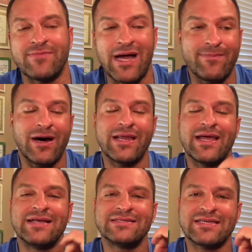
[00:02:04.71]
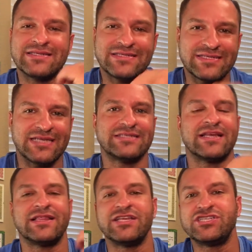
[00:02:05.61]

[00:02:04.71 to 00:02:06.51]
My body has consistently